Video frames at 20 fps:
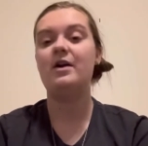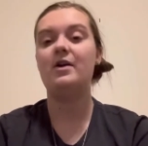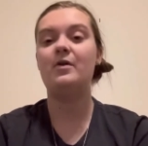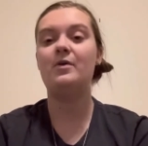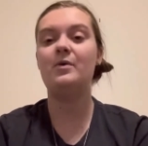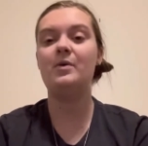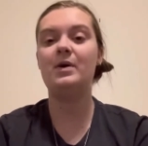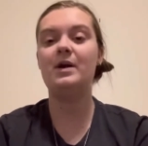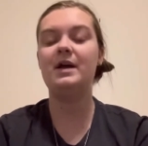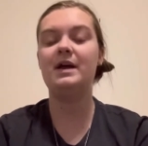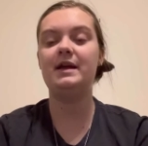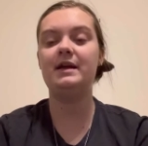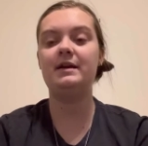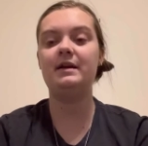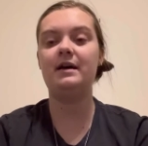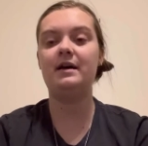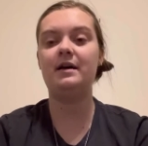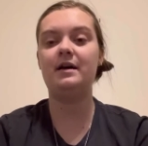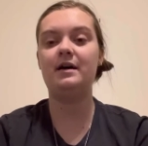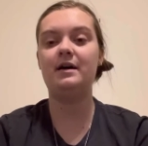on
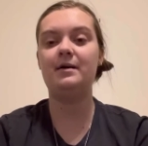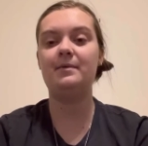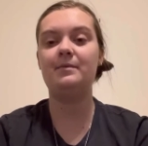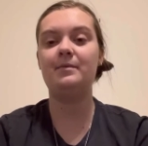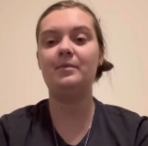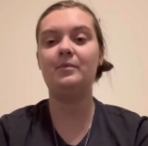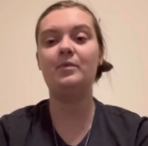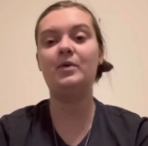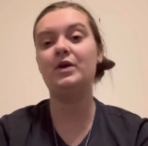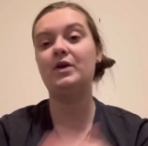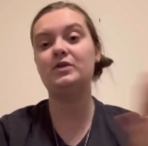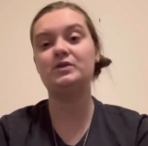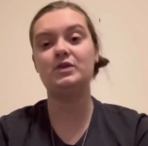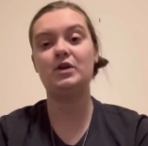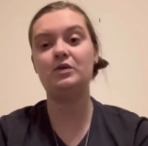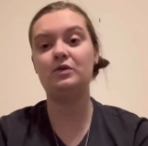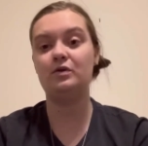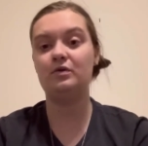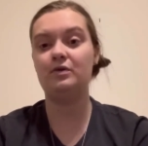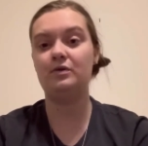um, what your
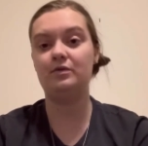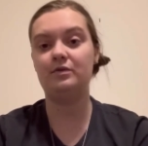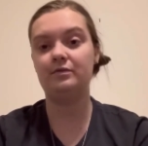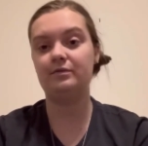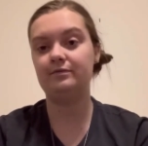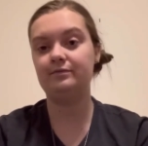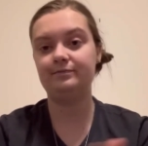total